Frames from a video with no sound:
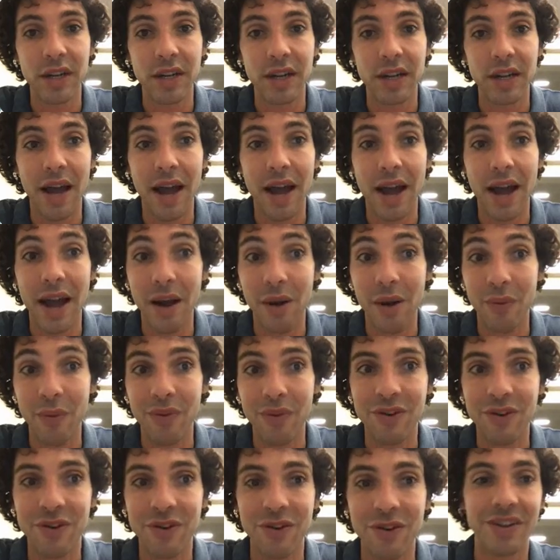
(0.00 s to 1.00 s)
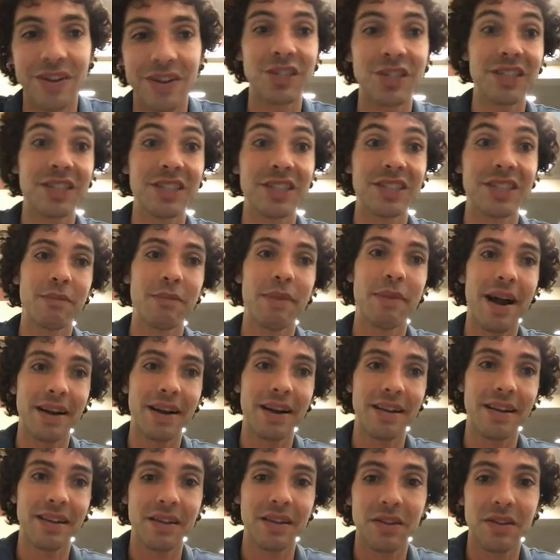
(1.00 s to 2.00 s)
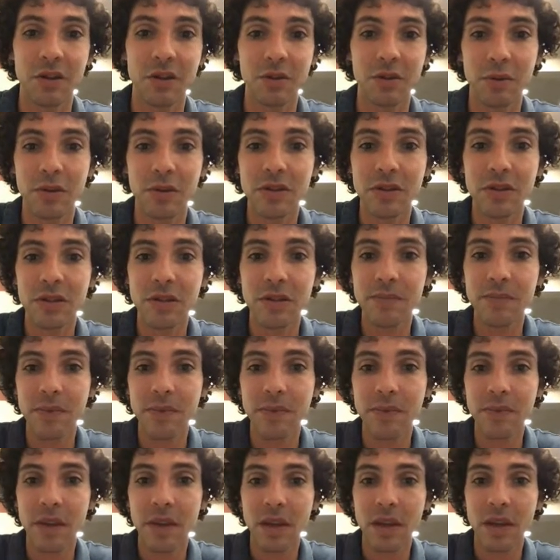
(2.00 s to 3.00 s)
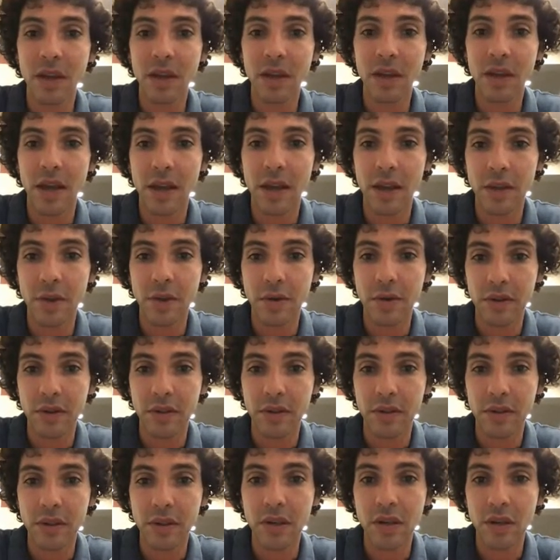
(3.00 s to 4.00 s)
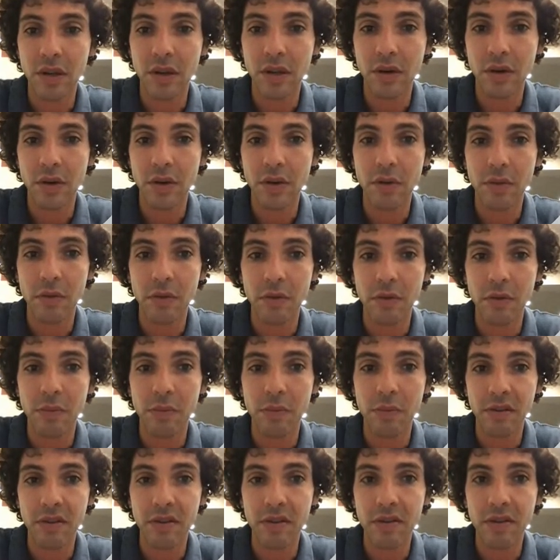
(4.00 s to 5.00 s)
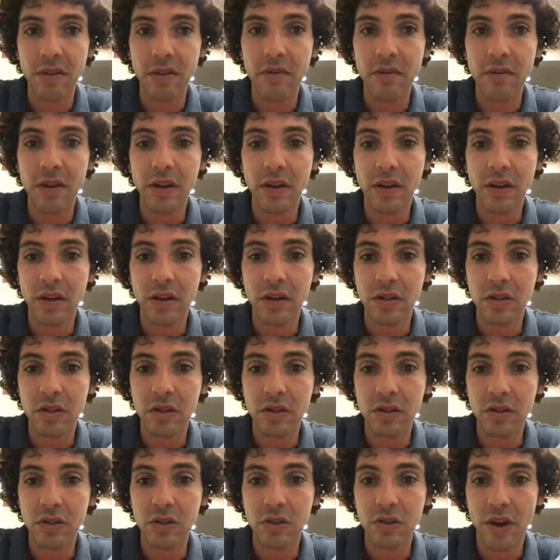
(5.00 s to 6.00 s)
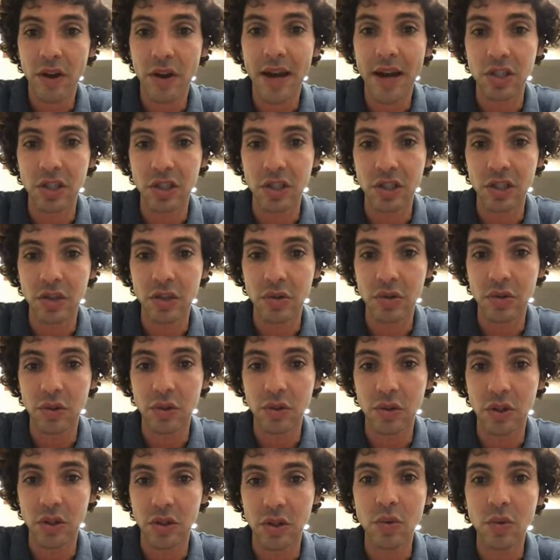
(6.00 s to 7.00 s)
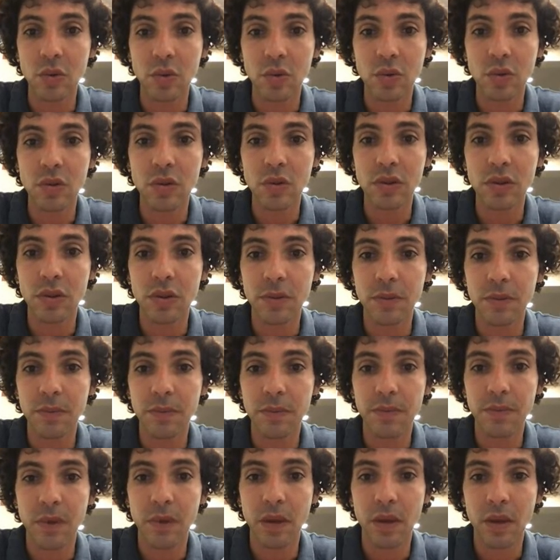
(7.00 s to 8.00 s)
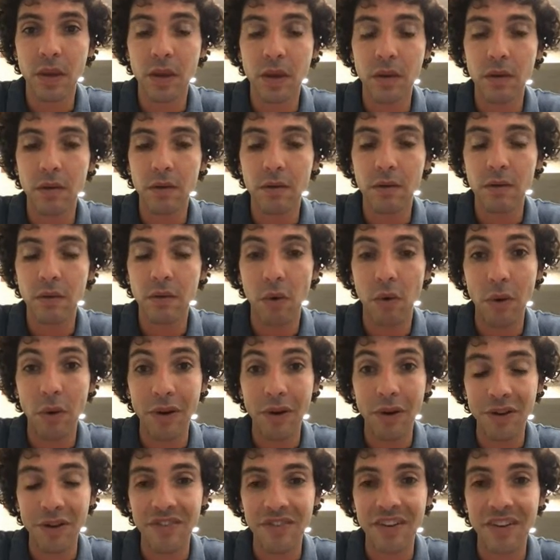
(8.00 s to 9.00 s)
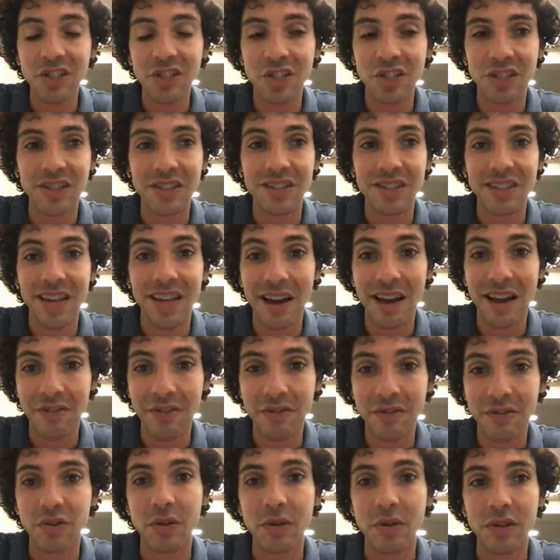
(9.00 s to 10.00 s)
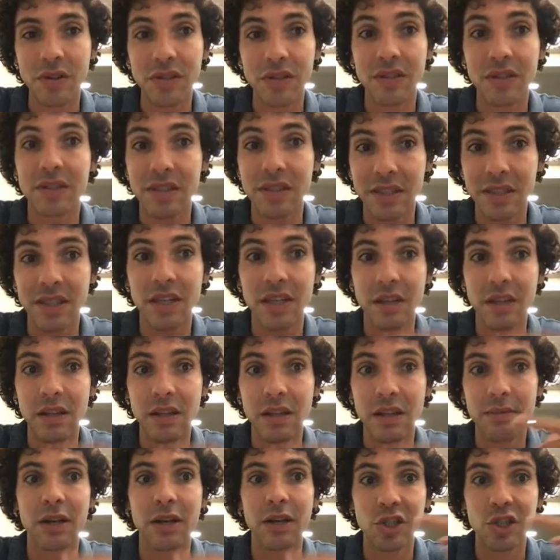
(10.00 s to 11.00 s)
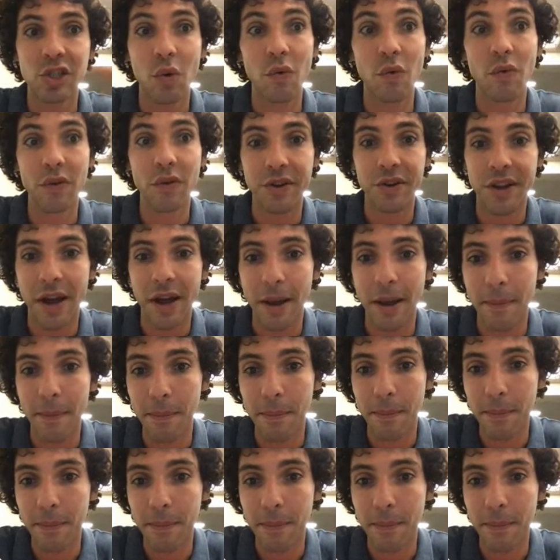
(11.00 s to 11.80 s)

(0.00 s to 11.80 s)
how the intervention is impacting the young person. And you can see here there's specific strategies you can use for interventions afterwards to see and measure over time.